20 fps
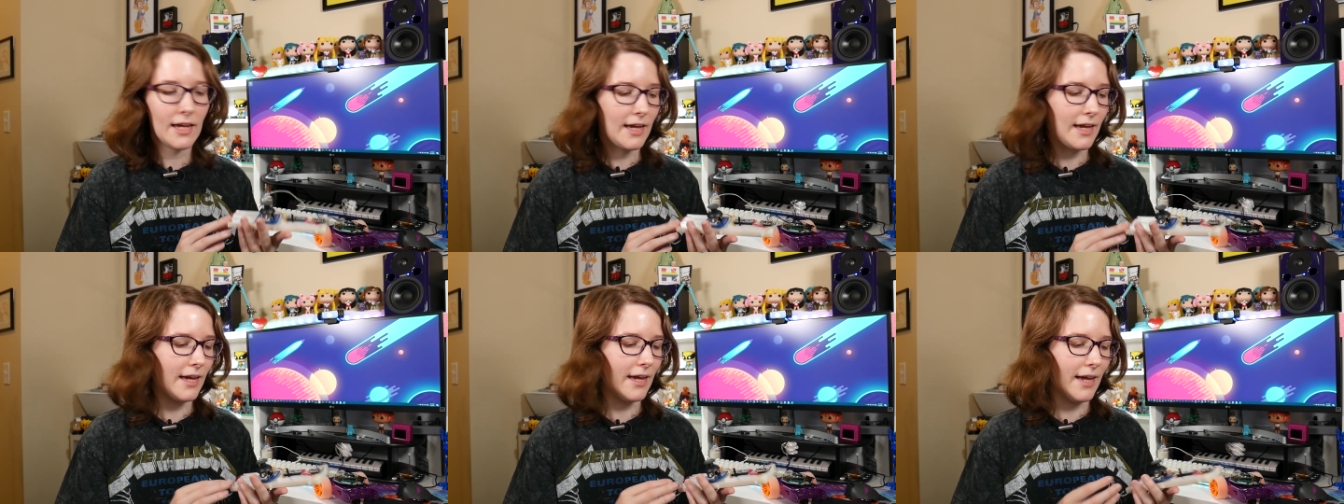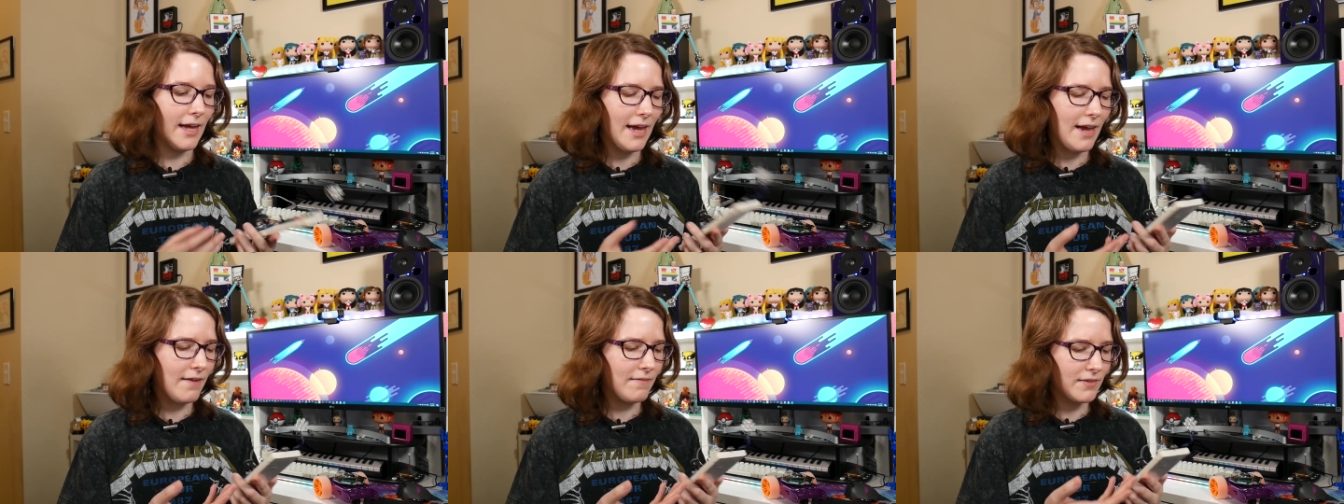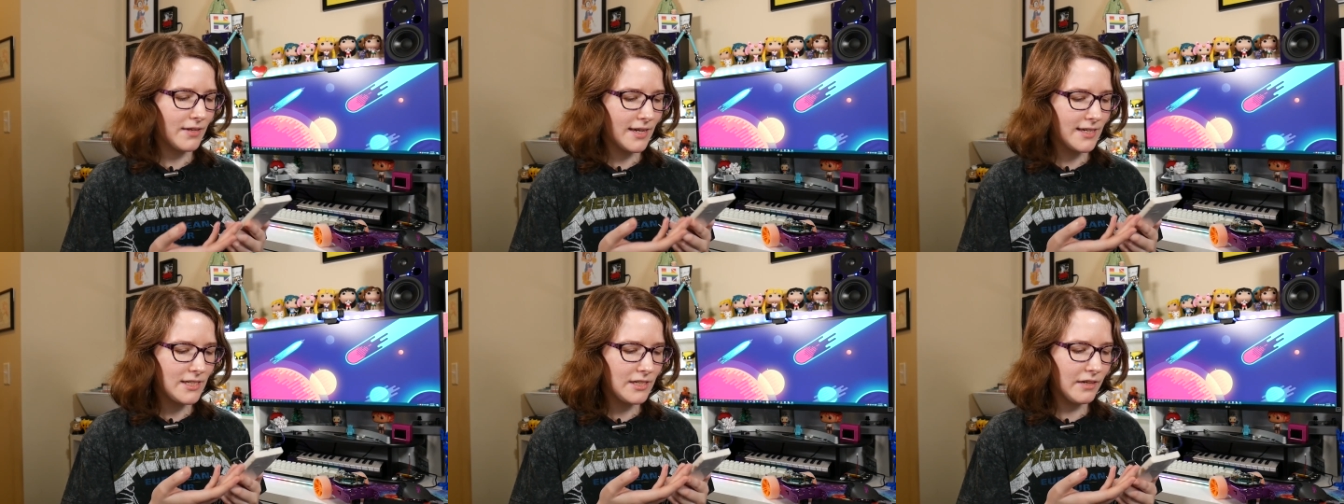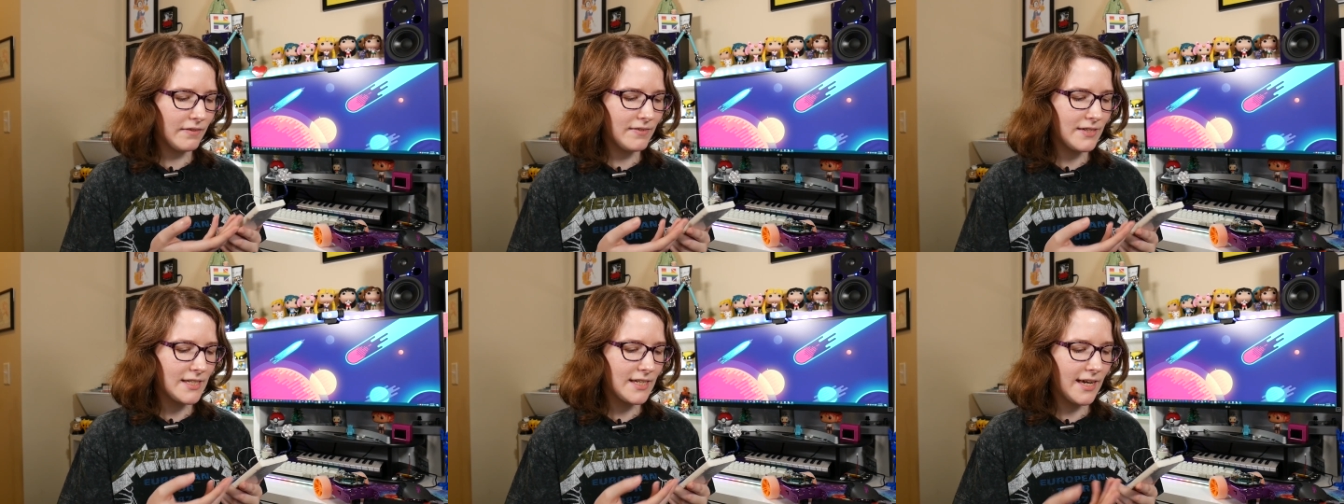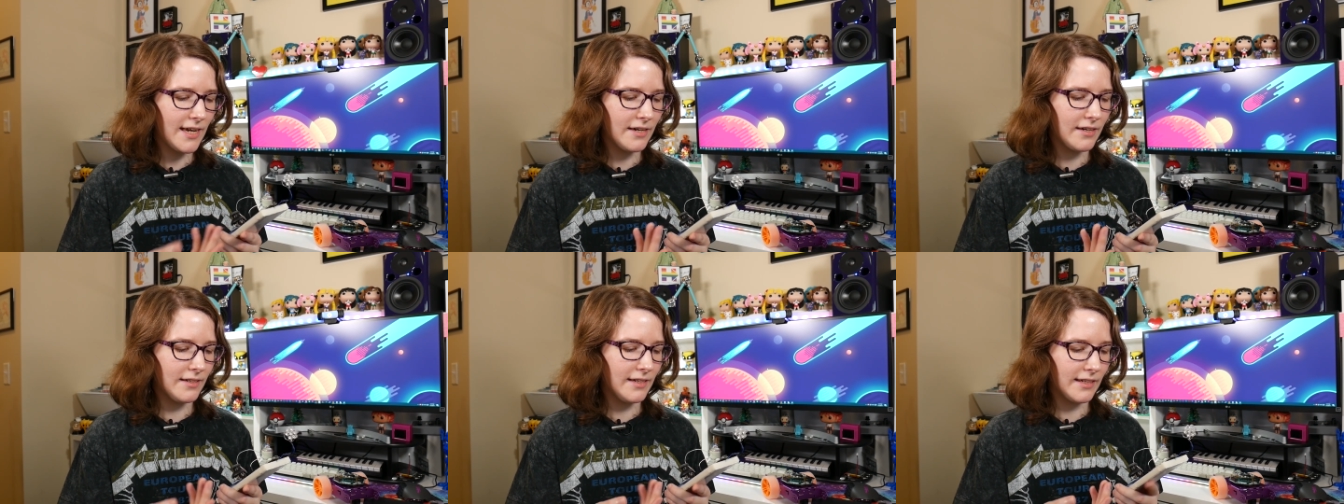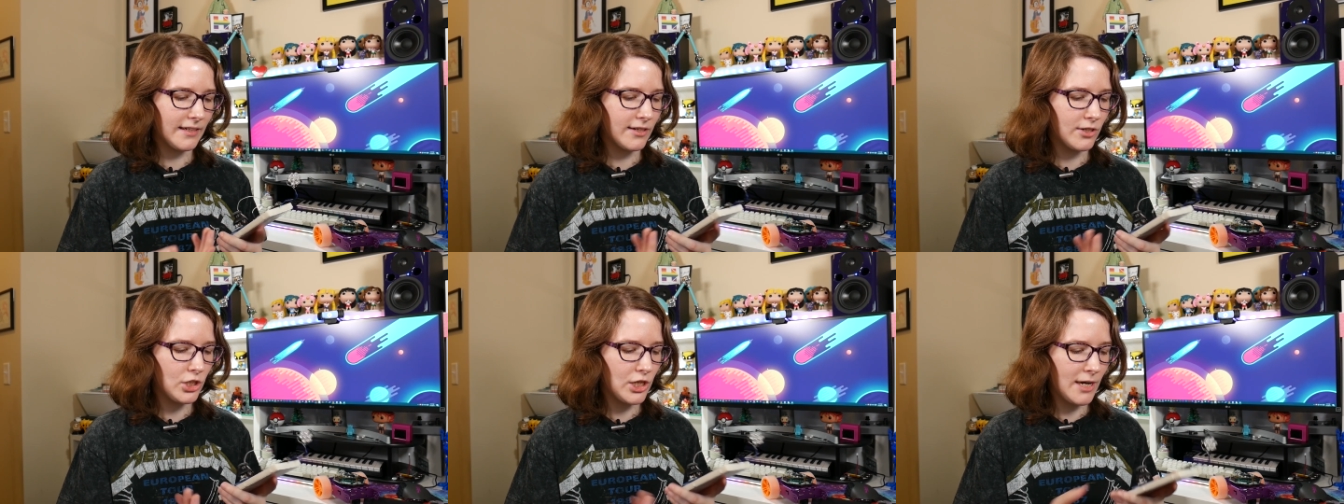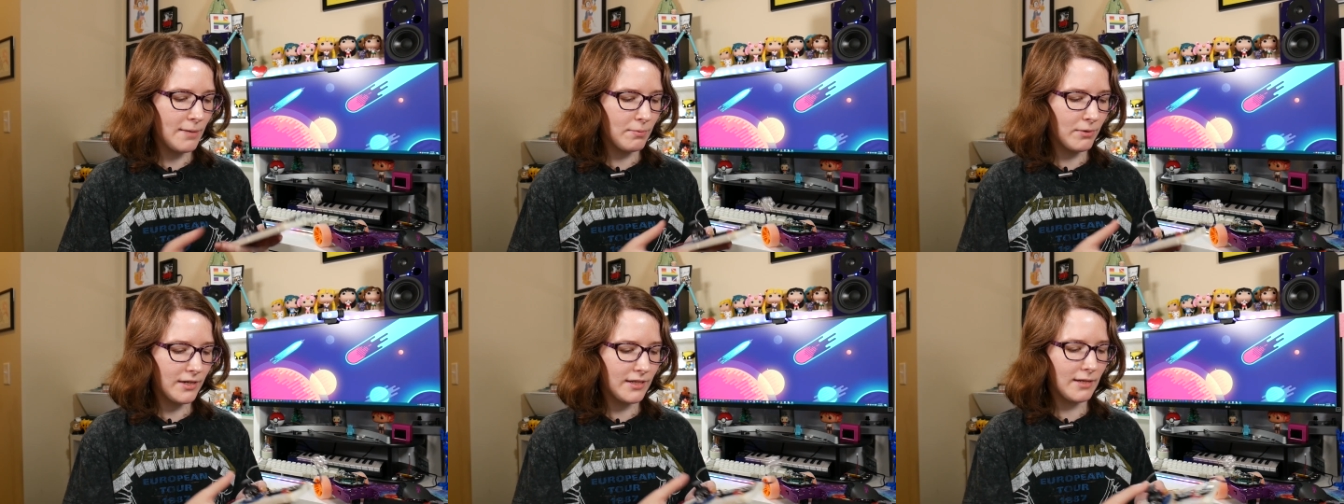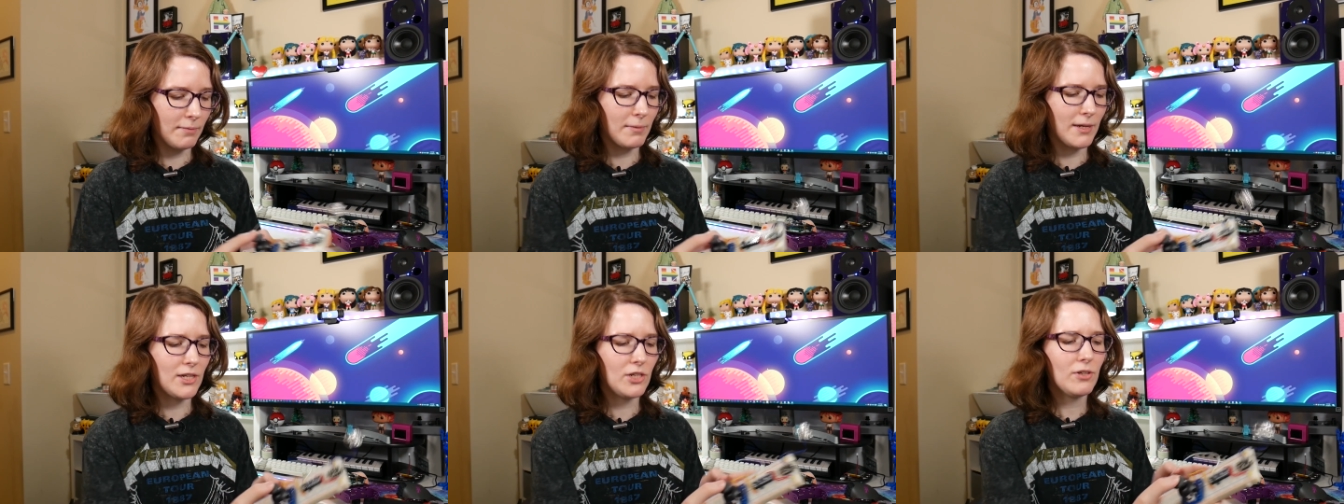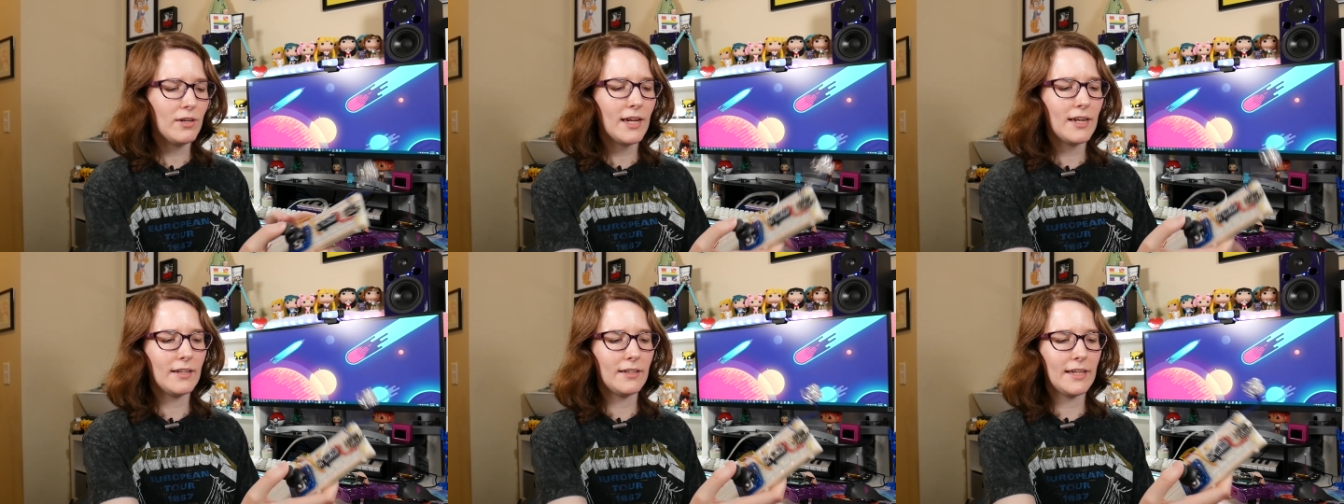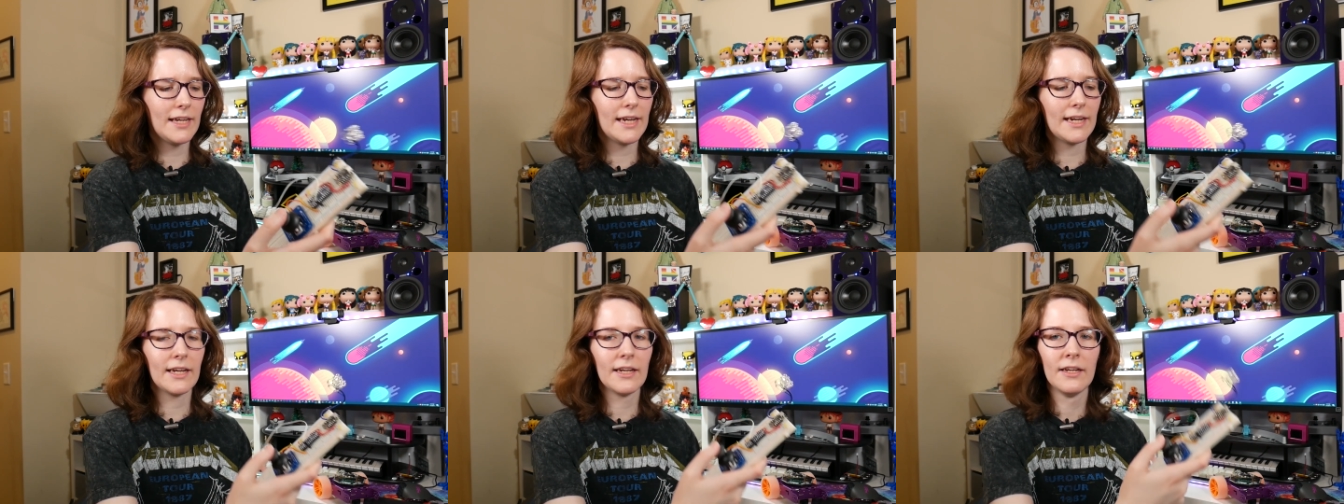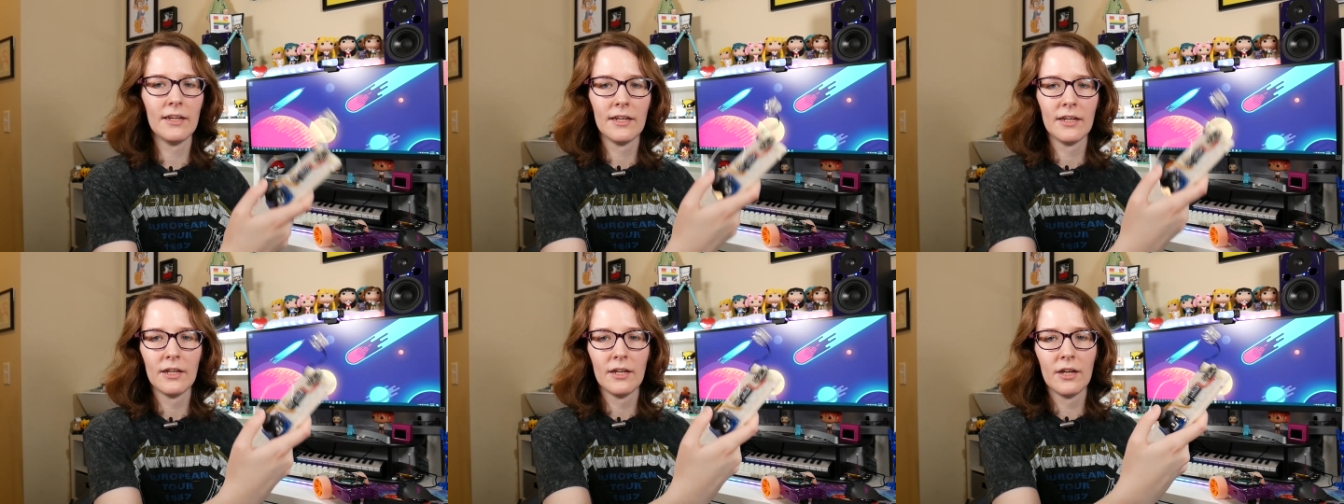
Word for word: Uh, I haven't, I still haven't decided on like the shape or anything, but I do kind of like